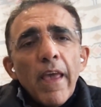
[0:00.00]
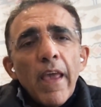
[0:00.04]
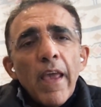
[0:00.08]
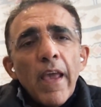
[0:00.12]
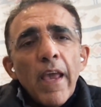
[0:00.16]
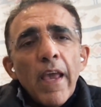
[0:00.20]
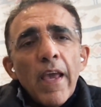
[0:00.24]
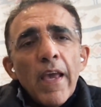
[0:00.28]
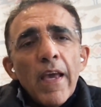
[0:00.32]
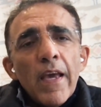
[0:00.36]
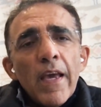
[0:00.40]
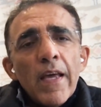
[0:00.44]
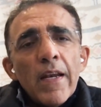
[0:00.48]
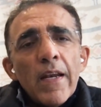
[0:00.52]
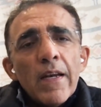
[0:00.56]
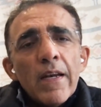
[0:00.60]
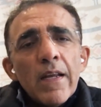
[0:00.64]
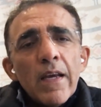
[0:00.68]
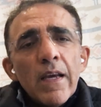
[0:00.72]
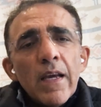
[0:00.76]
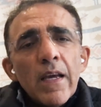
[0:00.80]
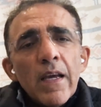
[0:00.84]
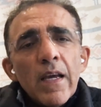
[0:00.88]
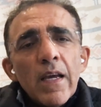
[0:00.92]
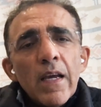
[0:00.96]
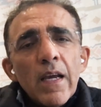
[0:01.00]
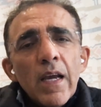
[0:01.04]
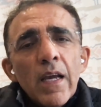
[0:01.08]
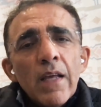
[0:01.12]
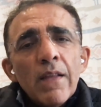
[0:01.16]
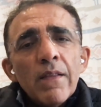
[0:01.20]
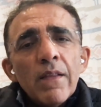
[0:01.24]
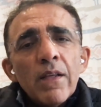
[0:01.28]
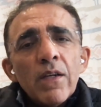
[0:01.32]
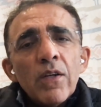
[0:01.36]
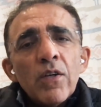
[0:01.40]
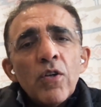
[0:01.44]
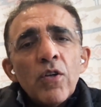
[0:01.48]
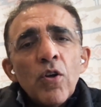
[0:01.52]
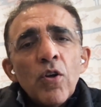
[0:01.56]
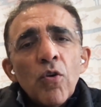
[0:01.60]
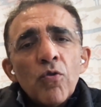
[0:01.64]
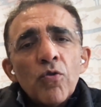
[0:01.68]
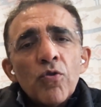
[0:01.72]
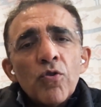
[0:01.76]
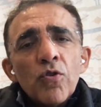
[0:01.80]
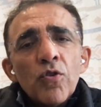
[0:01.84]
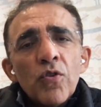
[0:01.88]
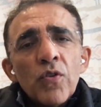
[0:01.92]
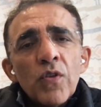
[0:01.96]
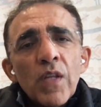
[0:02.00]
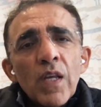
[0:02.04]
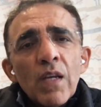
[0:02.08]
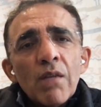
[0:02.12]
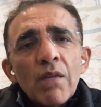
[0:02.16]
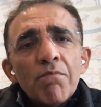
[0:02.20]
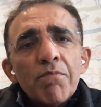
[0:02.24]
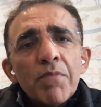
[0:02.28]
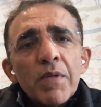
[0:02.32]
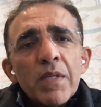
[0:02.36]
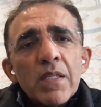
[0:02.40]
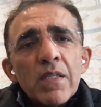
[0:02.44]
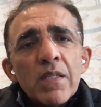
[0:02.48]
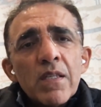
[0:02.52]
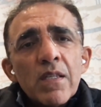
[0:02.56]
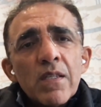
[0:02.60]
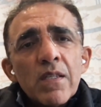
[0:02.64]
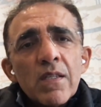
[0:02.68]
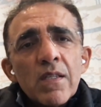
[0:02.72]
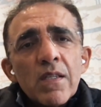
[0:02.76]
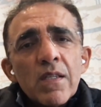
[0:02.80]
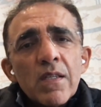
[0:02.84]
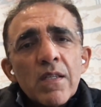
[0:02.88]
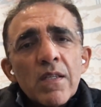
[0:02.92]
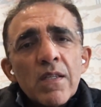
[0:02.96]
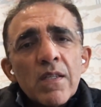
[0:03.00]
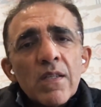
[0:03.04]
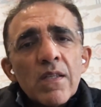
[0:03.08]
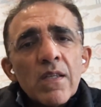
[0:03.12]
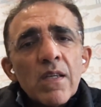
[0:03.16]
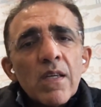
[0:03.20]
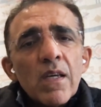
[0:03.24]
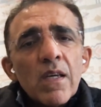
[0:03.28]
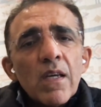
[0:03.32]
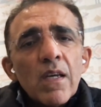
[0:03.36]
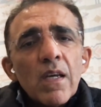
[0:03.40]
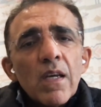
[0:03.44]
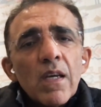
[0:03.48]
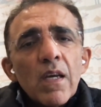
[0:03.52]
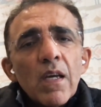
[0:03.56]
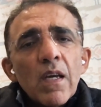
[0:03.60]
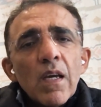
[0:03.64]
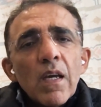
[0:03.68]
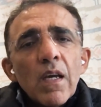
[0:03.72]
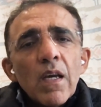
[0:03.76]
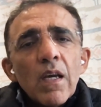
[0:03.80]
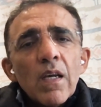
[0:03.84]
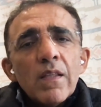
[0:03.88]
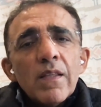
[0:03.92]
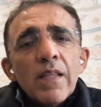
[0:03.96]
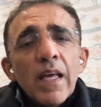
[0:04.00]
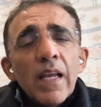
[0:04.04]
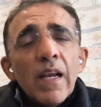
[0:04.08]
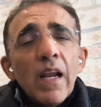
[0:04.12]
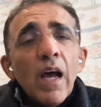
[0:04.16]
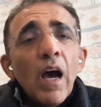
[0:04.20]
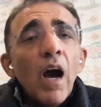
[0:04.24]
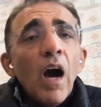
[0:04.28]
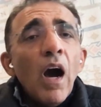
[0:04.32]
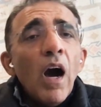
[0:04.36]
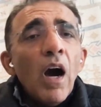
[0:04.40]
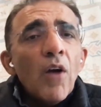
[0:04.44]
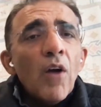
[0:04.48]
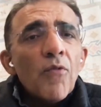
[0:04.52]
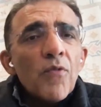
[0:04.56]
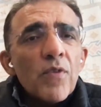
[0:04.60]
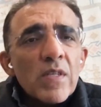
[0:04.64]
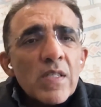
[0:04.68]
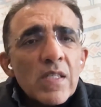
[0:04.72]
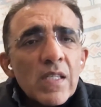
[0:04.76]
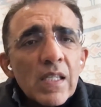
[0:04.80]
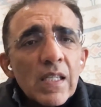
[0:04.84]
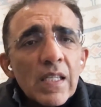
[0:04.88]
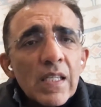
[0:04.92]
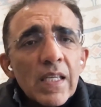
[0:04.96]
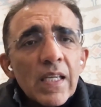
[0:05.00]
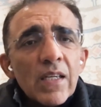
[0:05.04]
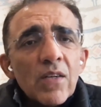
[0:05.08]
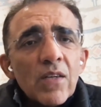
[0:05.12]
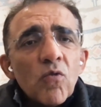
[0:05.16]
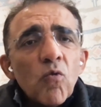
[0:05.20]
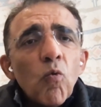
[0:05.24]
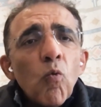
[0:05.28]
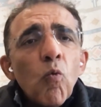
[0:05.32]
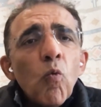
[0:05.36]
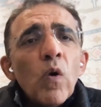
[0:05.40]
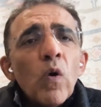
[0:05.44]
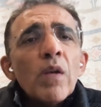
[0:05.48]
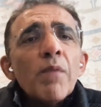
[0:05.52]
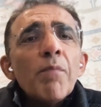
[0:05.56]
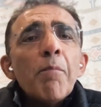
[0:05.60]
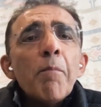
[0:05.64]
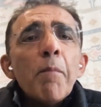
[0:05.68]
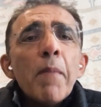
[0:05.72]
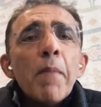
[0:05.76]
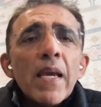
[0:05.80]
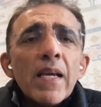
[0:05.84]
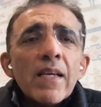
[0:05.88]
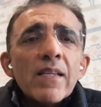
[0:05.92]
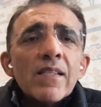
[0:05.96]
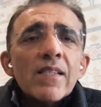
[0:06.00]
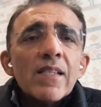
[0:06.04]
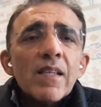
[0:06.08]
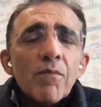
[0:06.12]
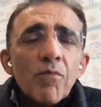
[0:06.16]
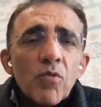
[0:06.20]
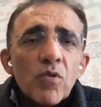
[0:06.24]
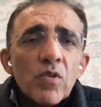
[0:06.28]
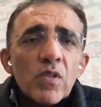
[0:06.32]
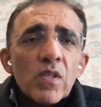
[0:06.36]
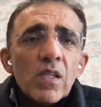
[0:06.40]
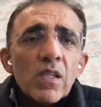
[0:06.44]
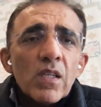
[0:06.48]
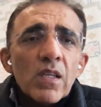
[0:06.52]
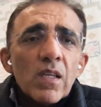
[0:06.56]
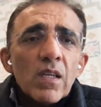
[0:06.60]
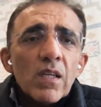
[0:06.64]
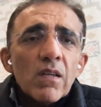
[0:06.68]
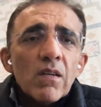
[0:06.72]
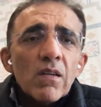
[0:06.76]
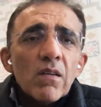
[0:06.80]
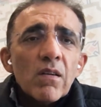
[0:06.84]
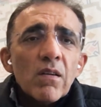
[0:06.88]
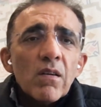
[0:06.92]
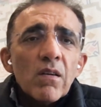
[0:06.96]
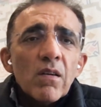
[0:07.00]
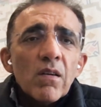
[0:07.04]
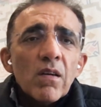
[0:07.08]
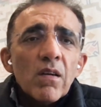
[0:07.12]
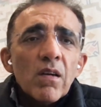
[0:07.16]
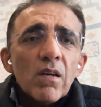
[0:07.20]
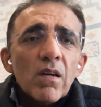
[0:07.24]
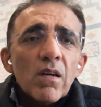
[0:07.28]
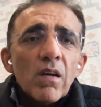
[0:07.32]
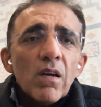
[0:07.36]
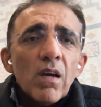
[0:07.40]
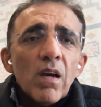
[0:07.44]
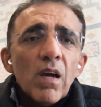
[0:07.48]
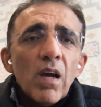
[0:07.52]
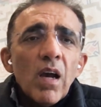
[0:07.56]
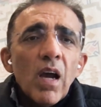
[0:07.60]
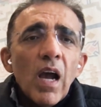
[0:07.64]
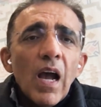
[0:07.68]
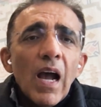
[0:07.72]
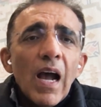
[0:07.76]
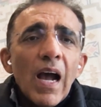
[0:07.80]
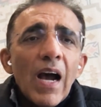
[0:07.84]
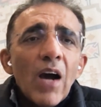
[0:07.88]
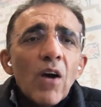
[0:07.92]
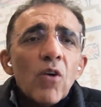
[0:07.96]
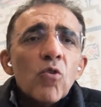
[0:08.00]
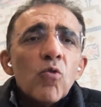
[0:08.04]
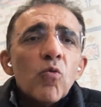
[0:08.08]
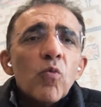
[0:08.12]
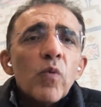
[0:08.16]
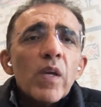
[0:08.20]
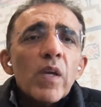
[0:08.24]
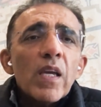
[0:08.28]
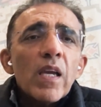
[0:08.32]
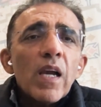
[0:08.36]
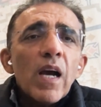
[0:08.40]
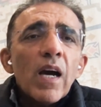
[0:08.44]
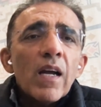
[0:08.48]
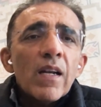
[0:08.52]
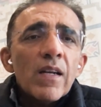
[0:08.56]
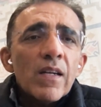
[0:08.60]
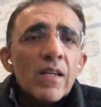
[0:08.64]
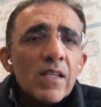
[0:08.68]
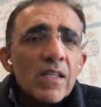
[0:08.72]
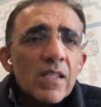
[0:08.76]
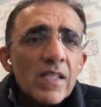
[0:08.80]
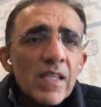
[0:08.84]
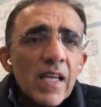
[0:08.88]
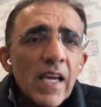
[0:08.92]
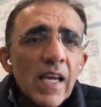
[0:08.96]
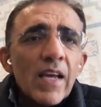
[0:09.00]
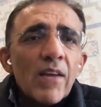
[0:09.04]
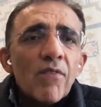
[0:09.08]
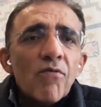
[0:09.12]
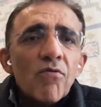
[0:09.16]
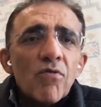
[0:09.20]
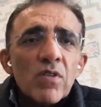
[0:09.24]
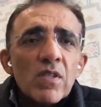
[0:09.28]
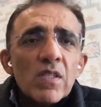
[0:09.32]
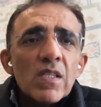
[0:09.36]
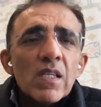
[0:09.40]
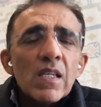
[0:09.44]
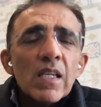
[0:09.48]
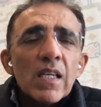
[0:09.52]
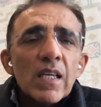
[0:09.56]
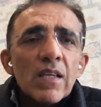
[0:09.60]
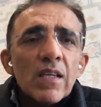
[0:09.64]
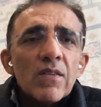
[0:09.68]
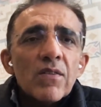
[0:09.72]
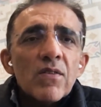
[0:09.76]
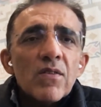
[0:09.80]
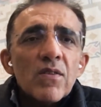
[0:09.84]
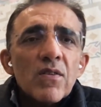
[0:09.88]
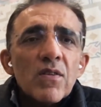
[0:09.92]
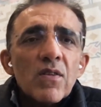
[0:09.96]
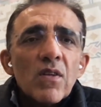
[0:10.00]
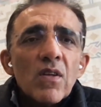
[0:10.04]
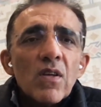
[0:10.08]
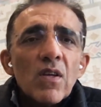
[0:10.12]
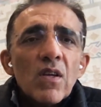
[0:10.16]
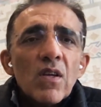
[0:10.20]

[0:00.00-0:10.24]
And the notion that businesses that are resilient, what makes them resilient? How do we understand resilience?